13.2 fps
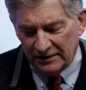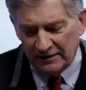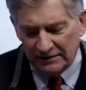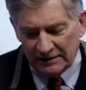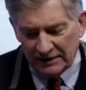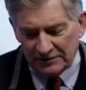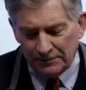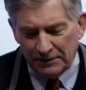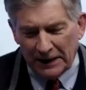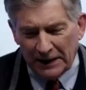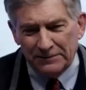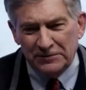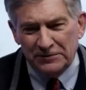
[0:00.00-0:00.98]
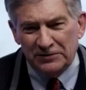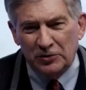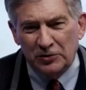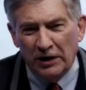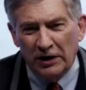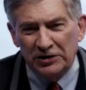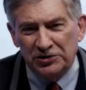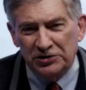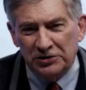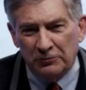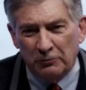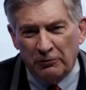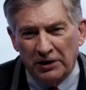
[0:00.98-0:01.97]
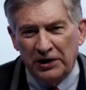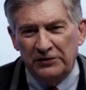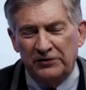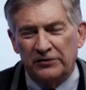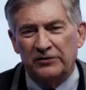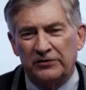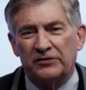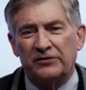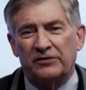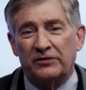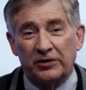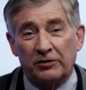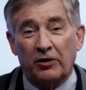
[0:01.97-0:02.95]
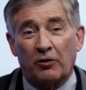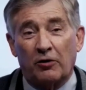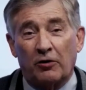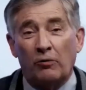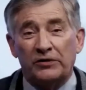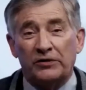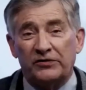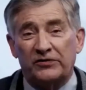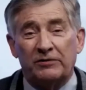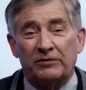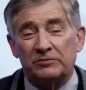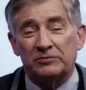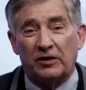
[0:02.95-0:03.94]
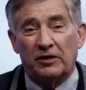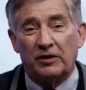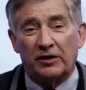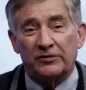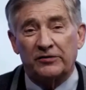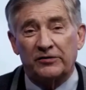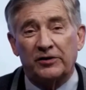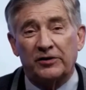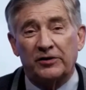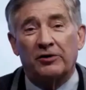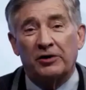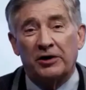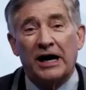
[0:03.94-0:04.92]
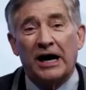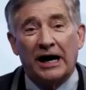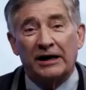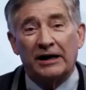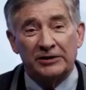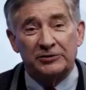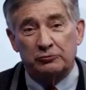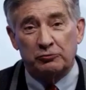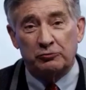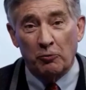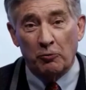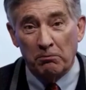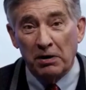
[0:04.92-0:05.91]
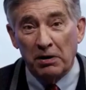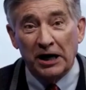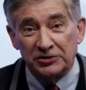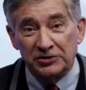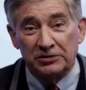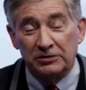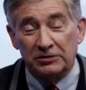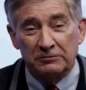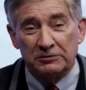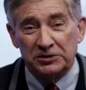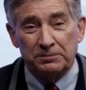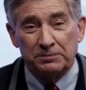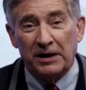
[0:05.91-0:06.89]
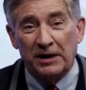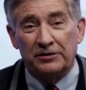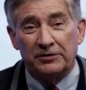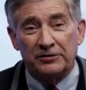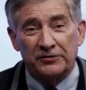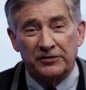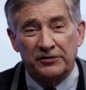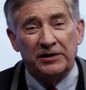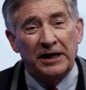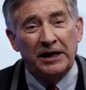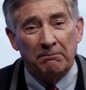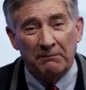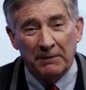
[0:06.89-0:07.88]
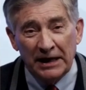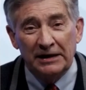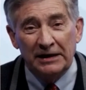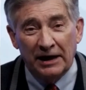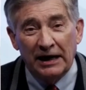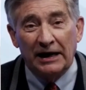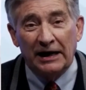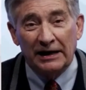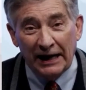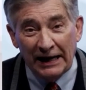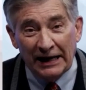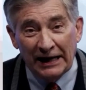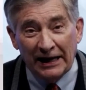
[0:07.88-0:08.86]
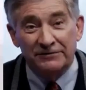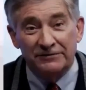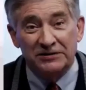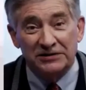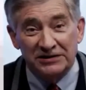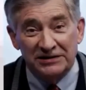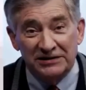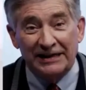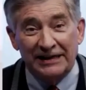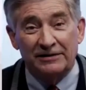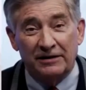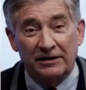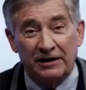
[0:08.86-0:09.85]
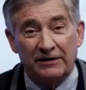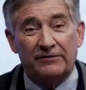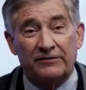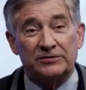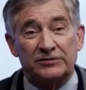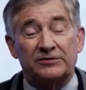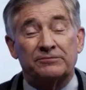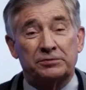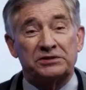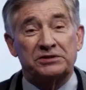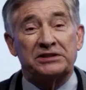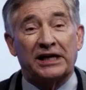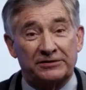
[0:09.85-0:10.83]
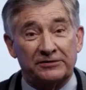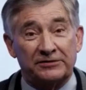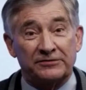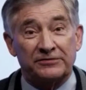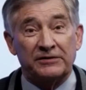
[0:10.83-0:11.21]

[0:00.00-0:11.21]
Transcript: Dr. Pappas's question raises is there are always some dogs that are not as robust responders, and they may not have sustained levels of protective